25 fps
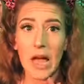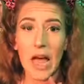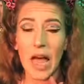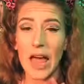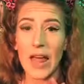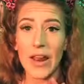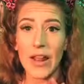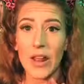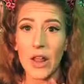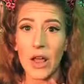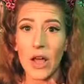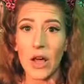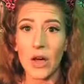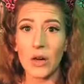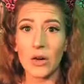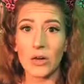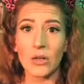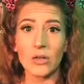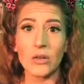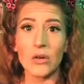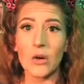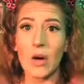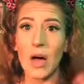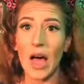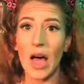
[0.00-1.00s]
I don't know,
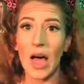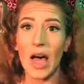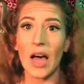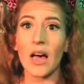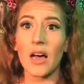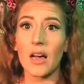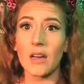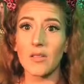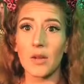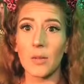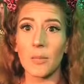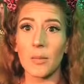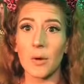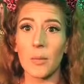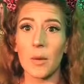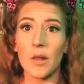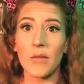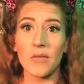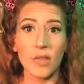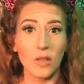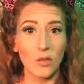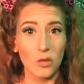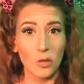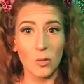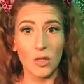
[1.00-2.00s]
you have a problem
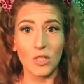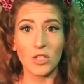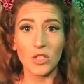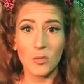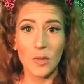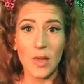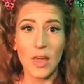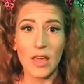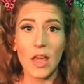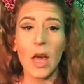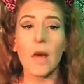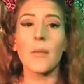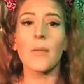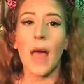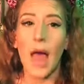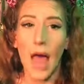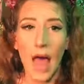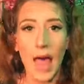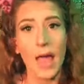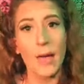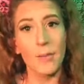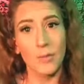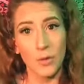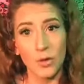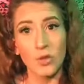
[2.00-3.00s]
with too much makeup,
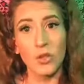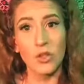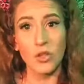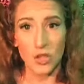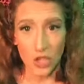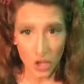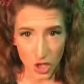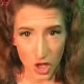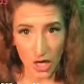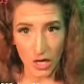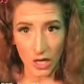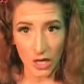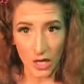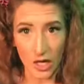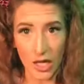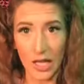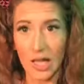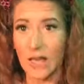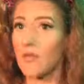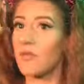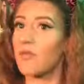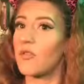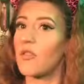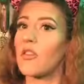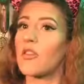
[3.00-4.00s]
I am not your channel.
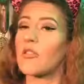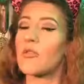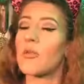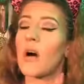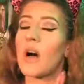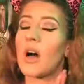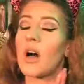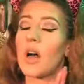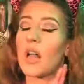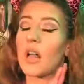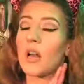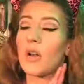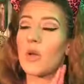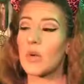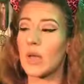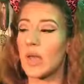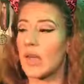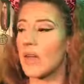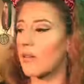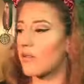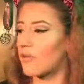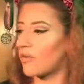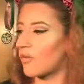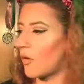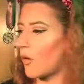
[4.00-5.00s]
If you are
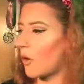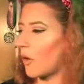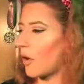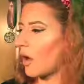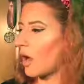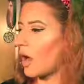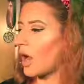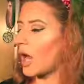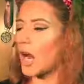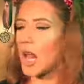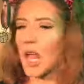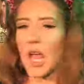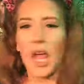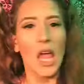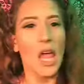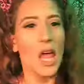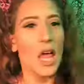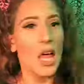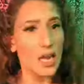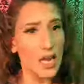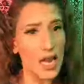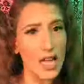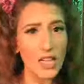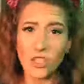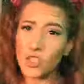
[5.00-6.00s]
looking for
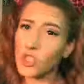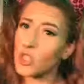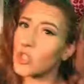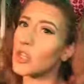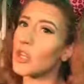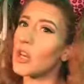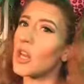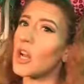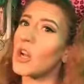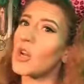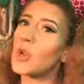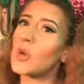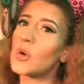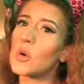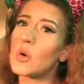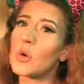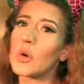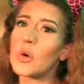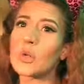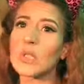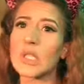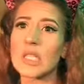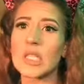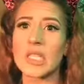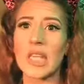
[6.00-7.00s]
natural
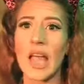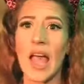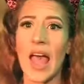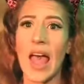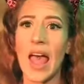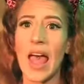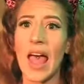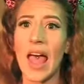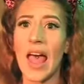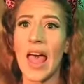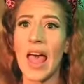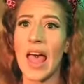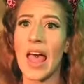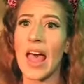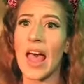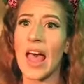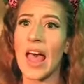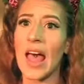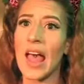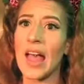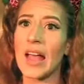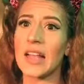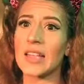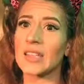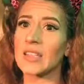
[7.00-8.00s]
looks
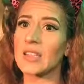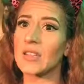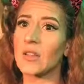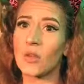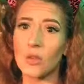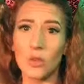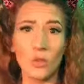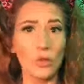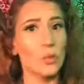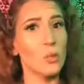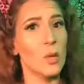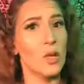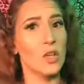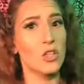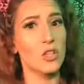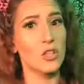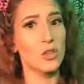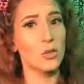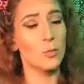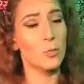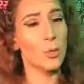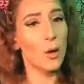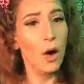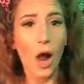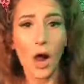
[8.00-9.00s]
and not too much
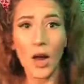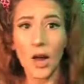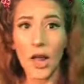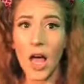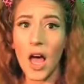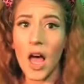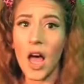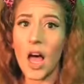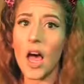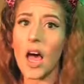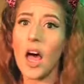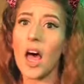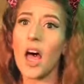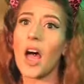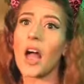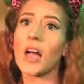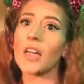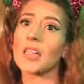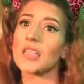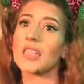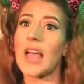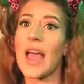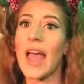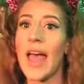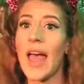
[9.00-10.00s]

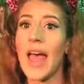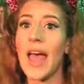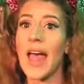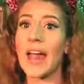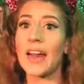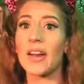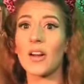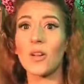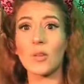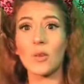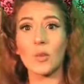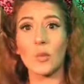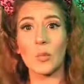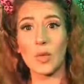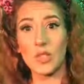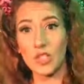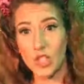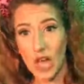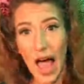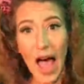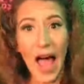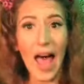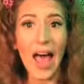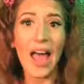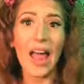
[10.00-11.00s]
product and not too much
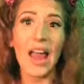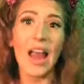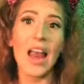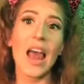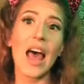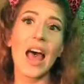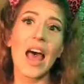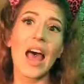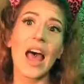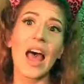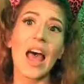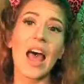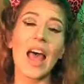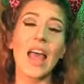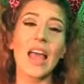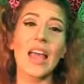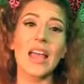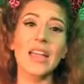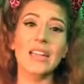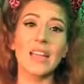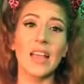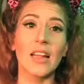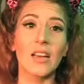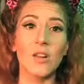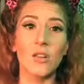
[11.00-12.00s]

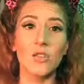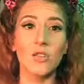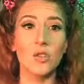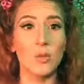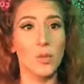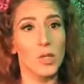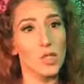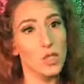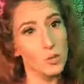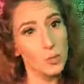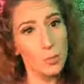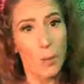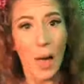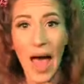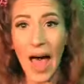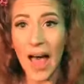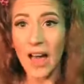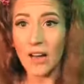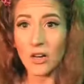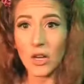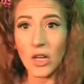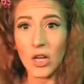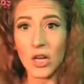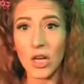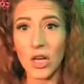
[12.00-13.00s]
highlight and not too much
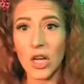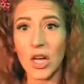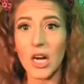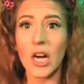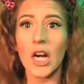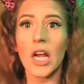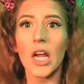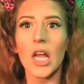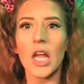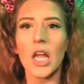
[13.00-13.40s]
powder,